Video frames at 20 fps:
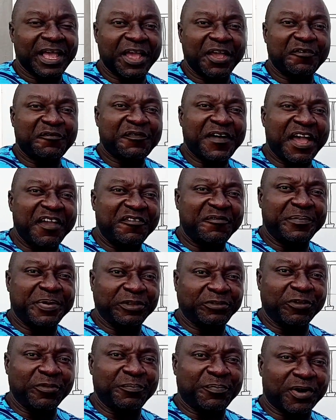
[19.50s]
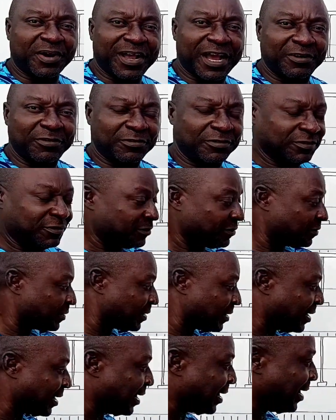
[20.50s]
a 5-bedroom bungalow.
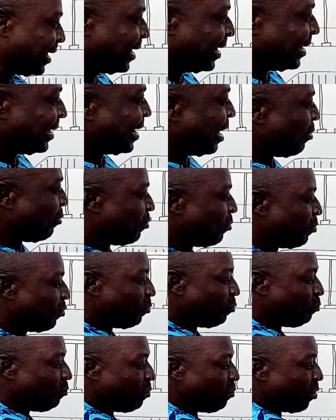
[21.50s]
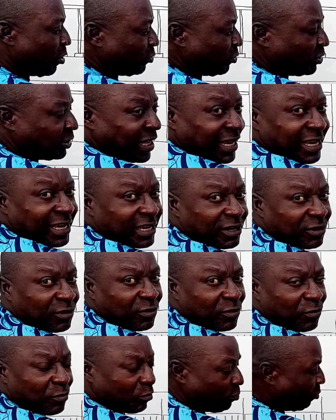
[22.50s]
Now, we want to take
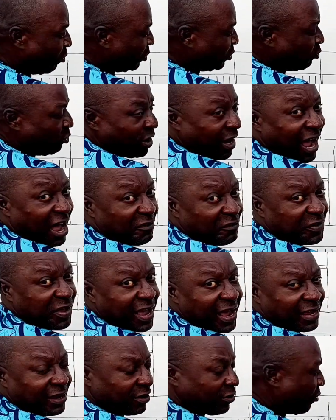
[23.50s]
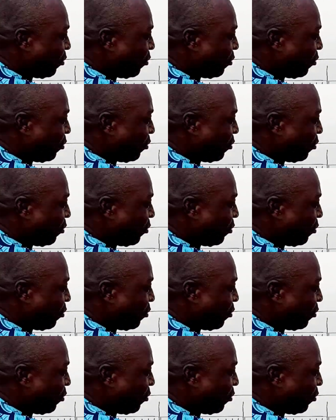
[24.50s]
what we have here